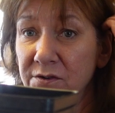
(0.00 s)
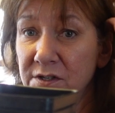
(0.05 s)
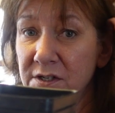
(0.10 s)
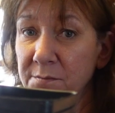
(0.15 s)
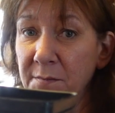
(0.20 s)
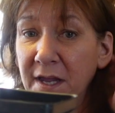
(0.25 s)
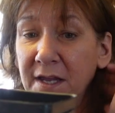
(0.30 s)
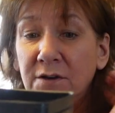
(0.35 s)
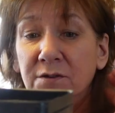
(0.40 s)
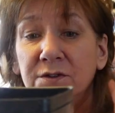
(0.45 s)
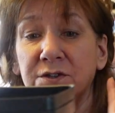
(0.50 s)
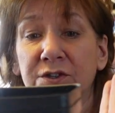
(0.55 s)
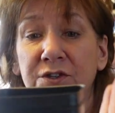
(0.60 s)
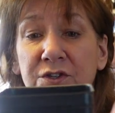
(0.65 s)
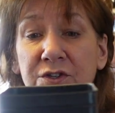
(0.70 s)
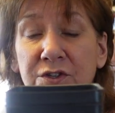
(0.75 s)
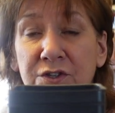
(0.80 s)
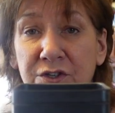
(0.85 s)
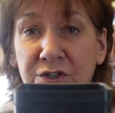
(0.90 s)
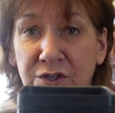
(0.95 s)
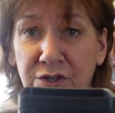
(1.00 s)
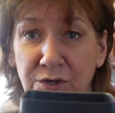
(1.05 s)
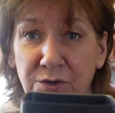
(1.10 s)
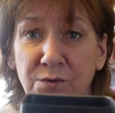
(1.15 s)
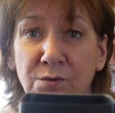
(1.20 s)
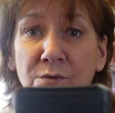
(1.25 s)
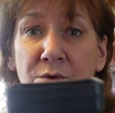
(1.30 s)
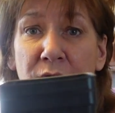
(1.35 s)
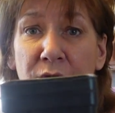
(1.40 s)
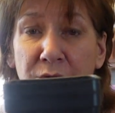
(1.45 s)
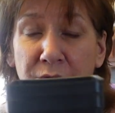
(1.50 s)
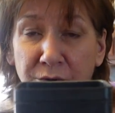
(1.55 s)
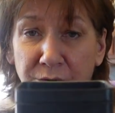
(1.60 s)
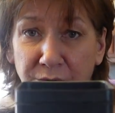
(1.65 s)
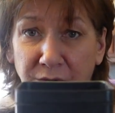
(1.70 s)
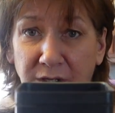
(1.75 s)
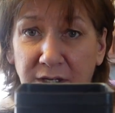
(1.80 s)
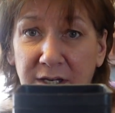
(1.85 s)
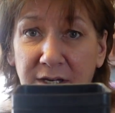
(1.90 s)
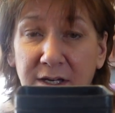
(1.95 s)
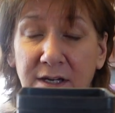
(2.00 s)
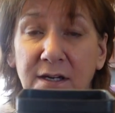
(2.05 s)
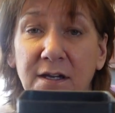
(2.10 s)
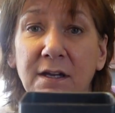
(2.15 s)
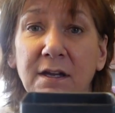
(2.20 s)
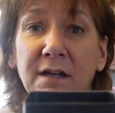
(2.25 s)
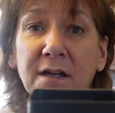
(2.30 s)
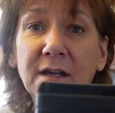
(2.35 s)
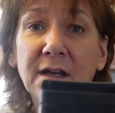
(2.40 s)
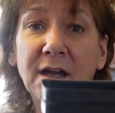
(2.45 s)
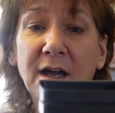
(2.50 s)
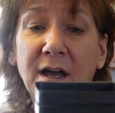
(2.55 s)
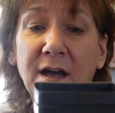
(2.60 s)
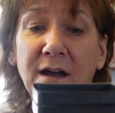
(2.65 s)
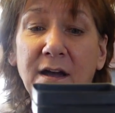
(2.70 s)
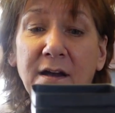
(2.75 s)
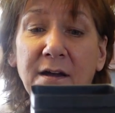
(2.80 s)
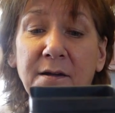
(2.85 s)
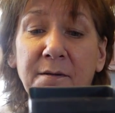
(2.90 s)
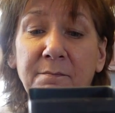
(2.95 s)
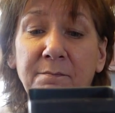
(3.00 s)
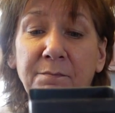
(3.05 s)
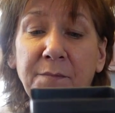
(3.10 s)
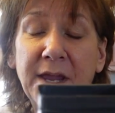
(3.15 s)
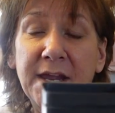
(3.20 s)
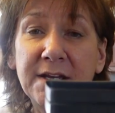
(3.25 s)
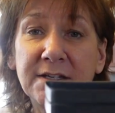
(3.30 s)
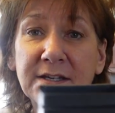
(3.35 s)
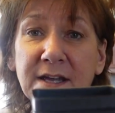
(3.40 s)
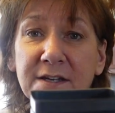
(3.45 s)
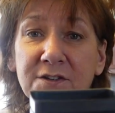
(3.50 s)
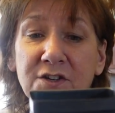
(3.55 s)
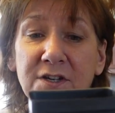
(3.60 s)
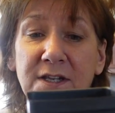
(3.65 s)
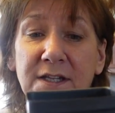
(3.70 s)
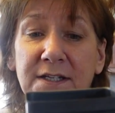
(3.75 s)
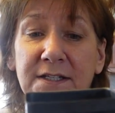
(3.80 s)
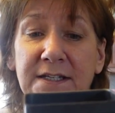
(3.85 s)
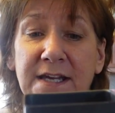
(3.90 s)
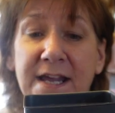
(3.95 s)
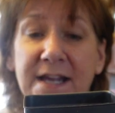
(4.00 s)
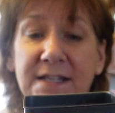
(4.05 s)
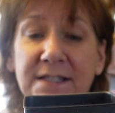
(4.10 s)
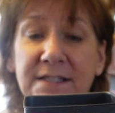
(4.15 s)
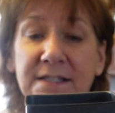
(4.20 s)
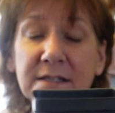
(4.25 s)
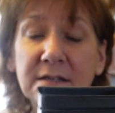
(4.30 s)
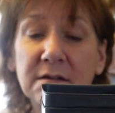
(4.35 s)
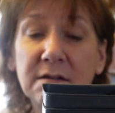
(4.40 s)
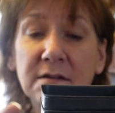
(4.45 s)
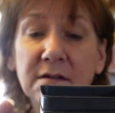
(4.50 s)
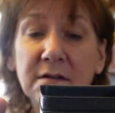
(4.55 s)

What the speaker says: tomatoes too early, pay attention to the dates.